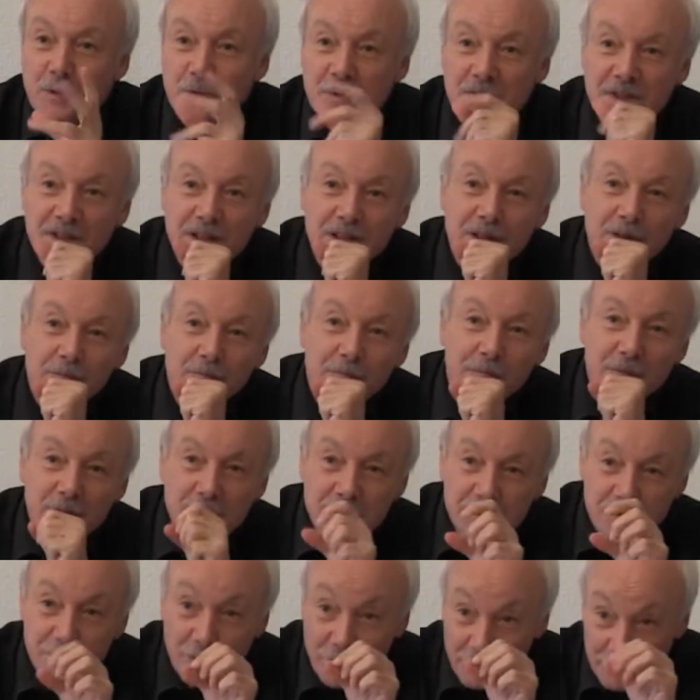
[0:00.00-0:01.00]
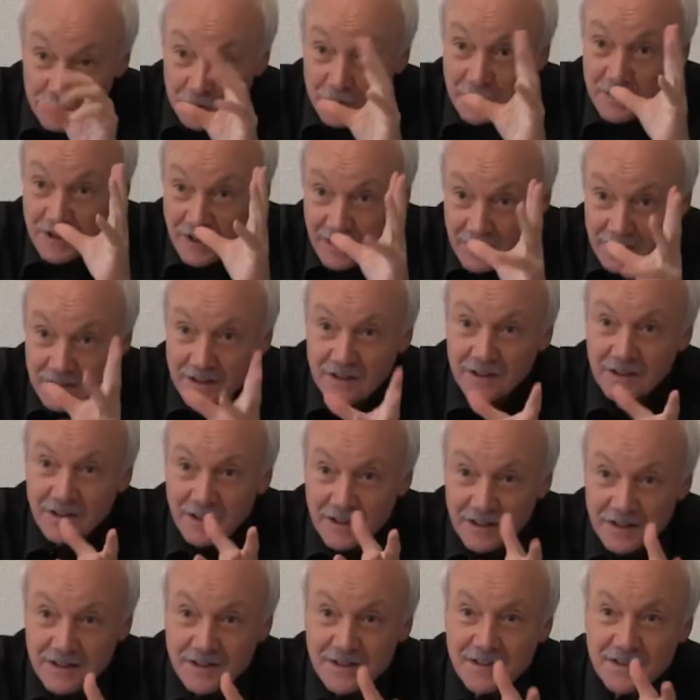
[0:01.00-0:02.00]
Museum with Nefertiti
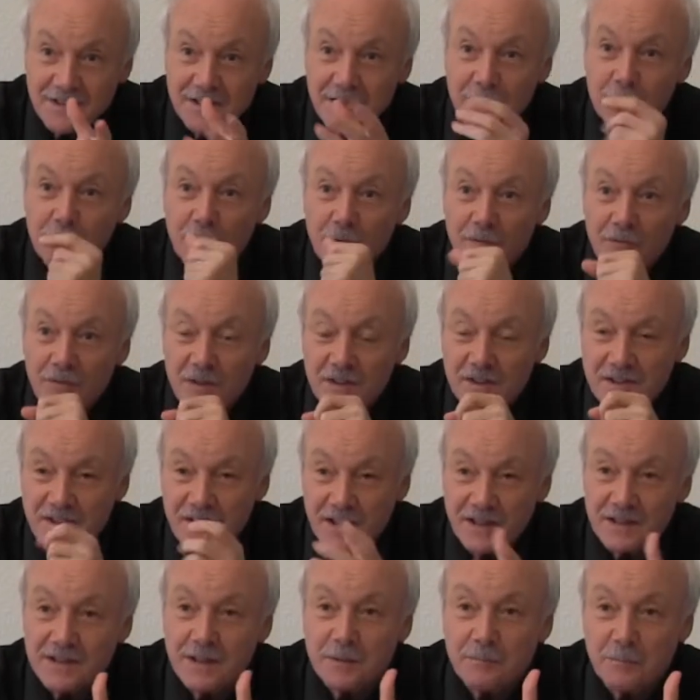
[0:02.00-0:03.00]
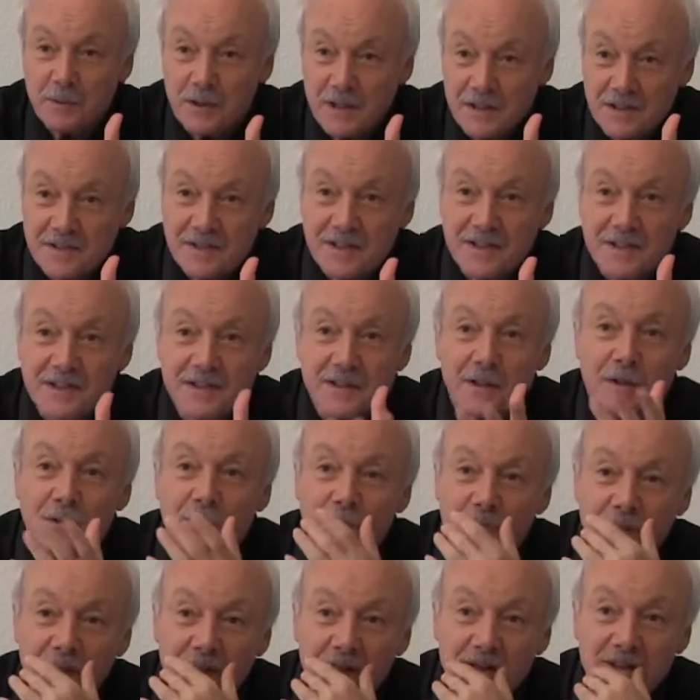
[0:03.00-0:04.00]
as mm -hmm. some of the centerpieces
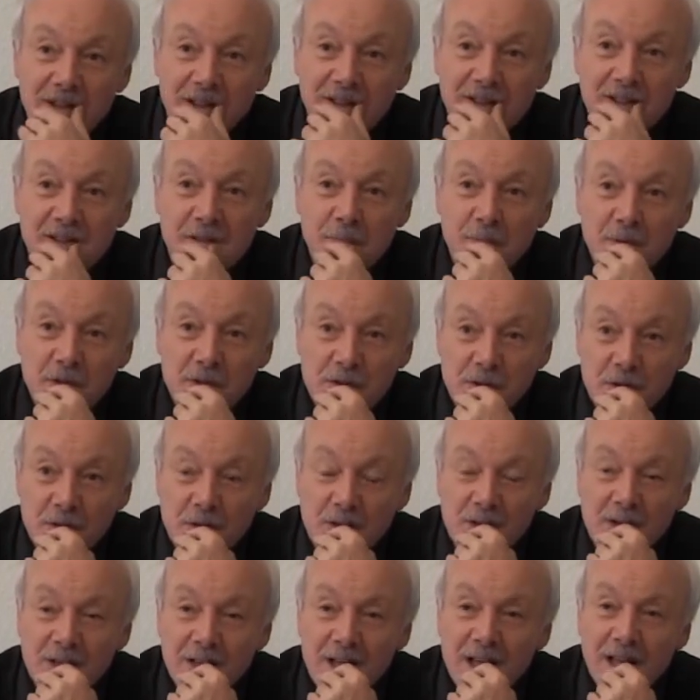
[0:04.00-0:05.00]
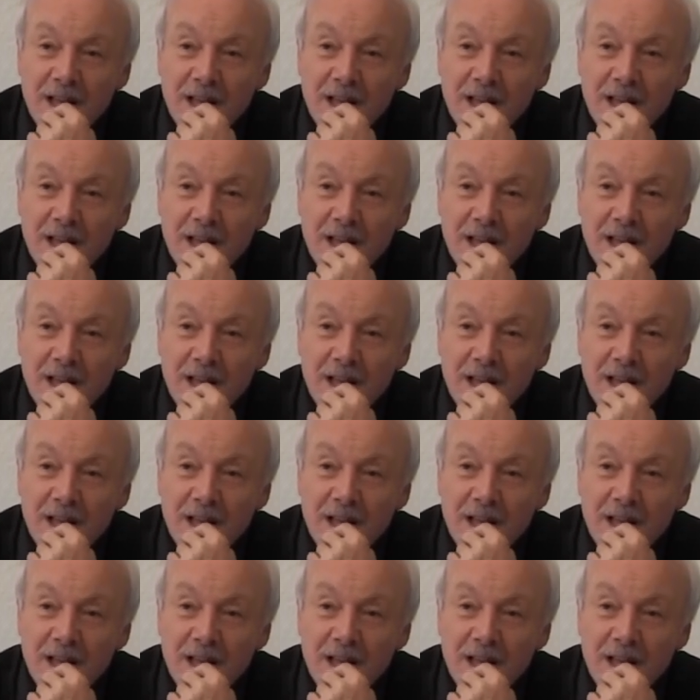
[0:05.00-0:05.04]
of that exhibition.